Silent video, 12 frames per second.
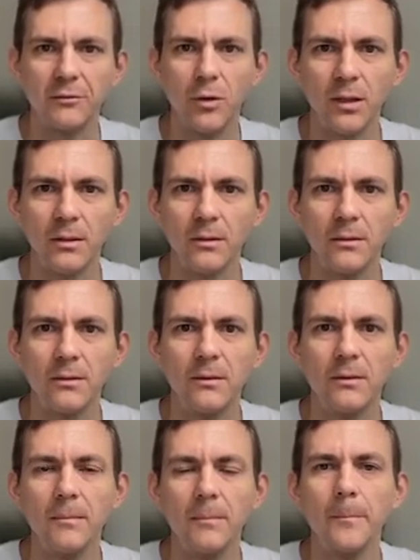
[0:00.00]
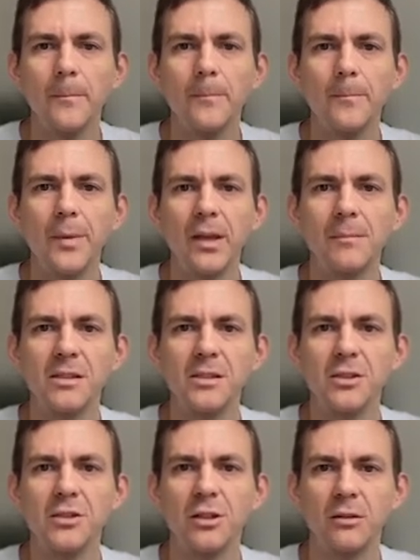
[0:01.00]
one ping
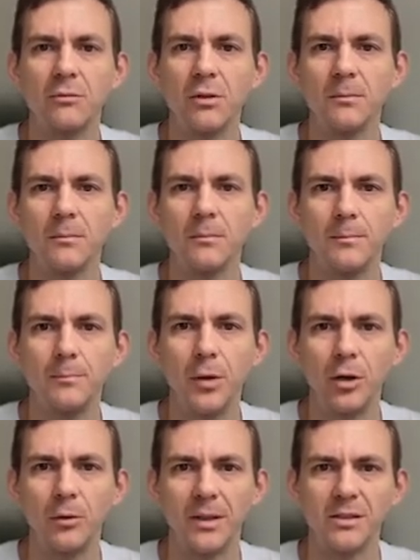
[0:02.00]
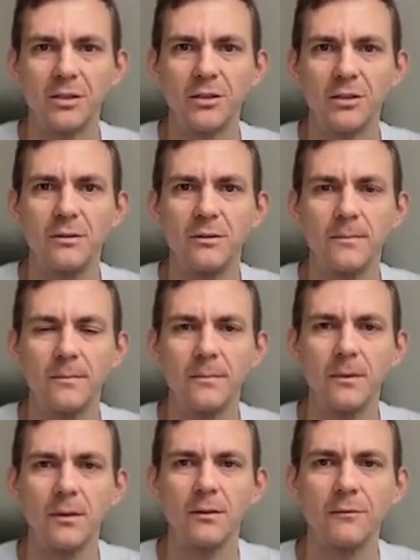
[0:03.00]
message and one pong message
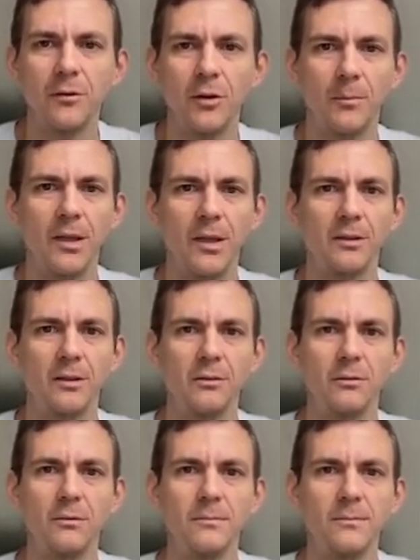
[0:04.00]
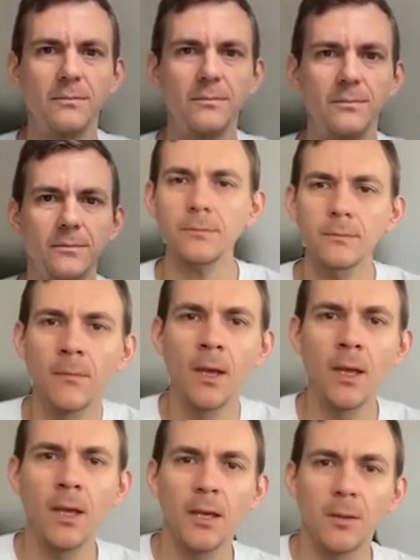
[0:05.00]
from the other node.
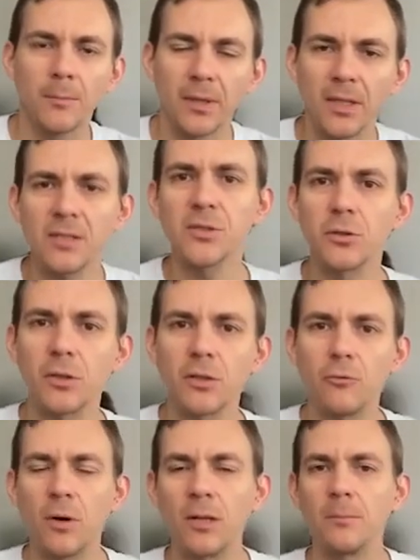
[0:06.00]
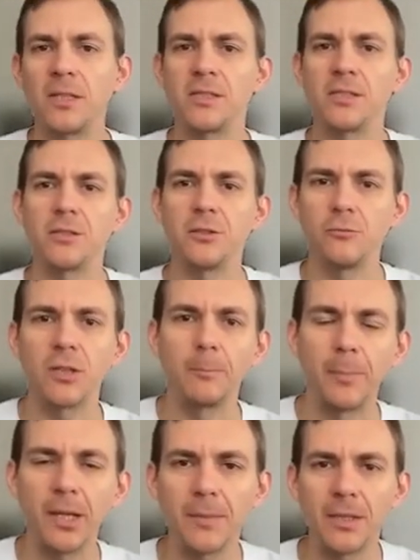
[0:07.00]
But this was only one message,
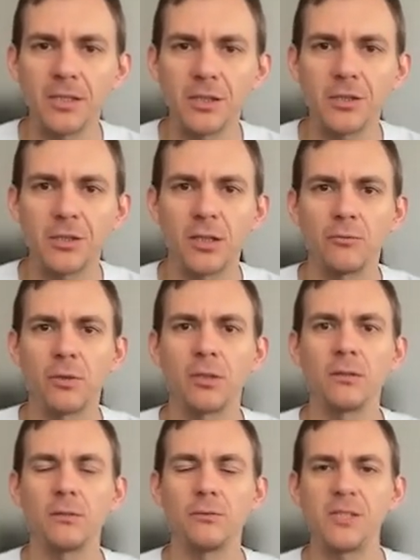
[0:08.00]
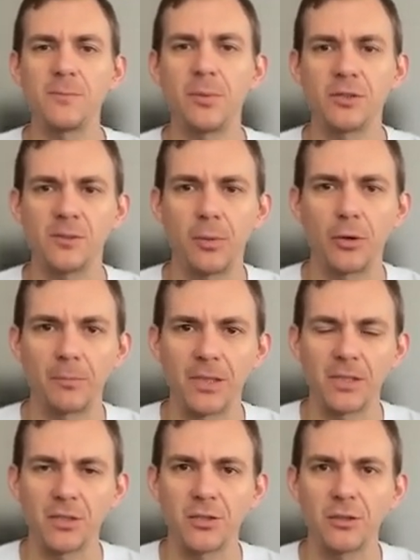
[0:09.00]
one ping message and one response pong
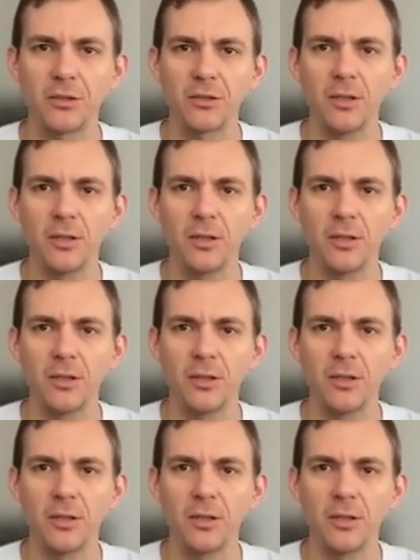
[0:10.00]
message.